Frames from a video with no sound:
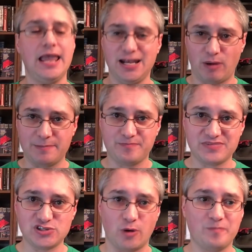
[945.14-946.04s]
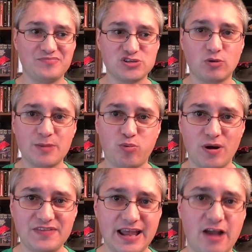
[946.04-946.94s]
Anyway, so just wanted to
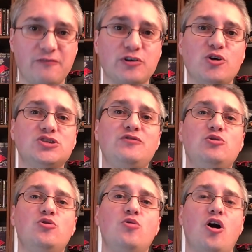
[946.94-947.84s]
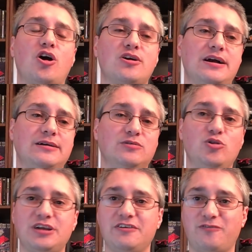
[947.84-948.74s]
point that out for those of you who are
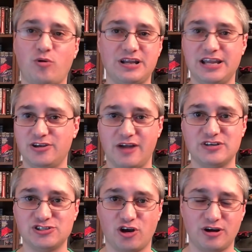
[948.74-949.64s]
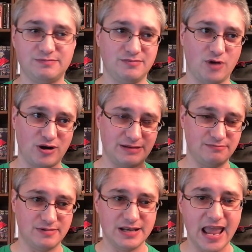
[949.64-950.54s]
looking for it. Again, I've just already
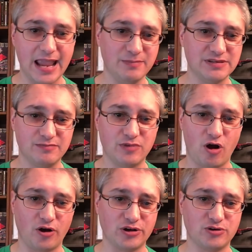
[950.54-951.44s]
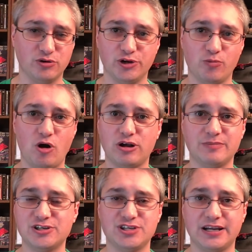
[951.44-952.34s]
named the article. You're
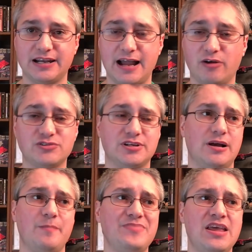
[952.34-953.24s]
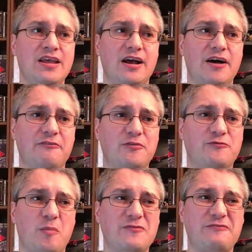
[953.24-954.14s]
welcome to check it out. From
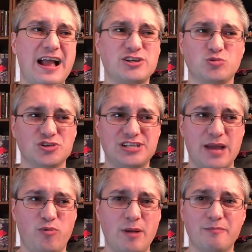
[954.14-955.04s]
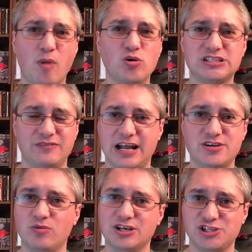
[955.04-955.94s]
a factual standpoint, most of it I
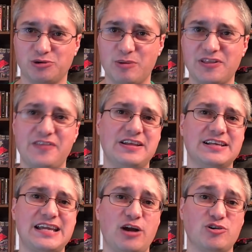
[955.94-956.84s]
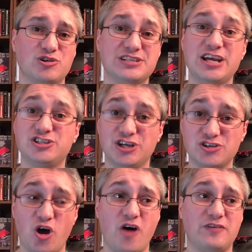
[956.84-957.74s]
don't disagree with. I think the characterization
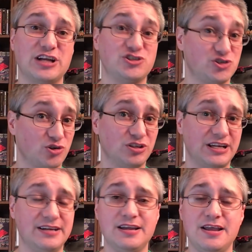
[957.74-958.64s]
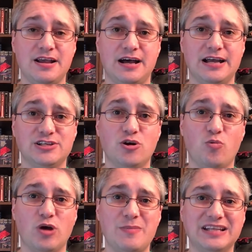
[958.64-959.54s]
is off, and I certainly
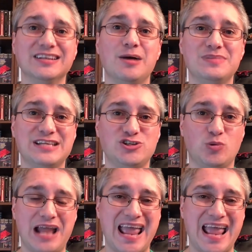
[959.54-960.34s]
don't want to be lumped into an